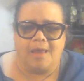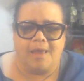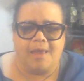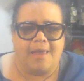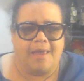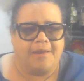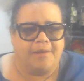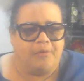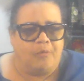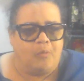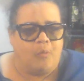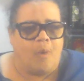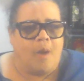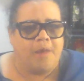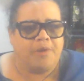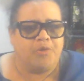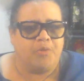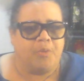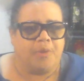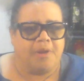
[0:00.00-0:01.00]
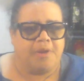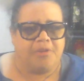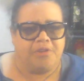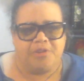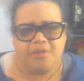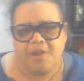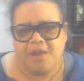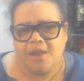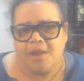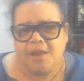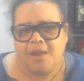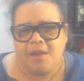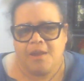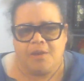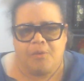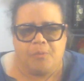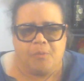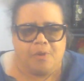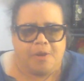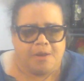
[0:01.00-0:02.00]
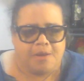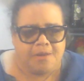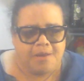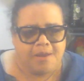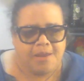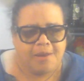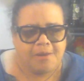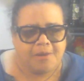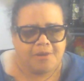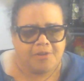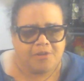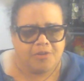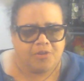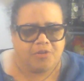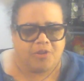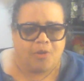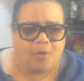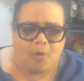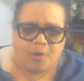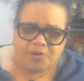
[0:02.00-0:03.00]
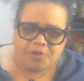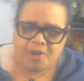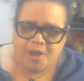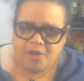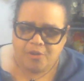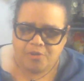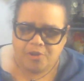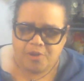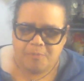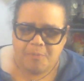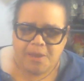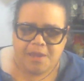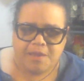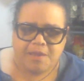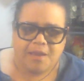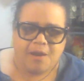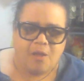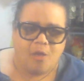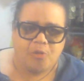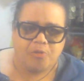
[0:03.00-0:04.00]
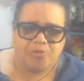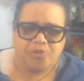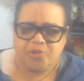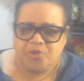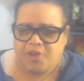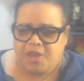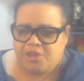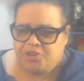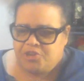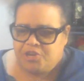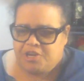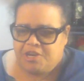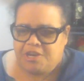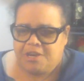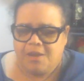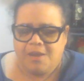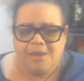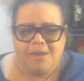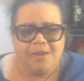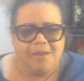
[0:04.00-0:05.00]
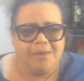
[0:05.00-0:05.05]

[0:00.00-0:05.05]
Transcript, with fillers: I had to watch what I said and what I did because it was like, watch out, you might get all sketchy.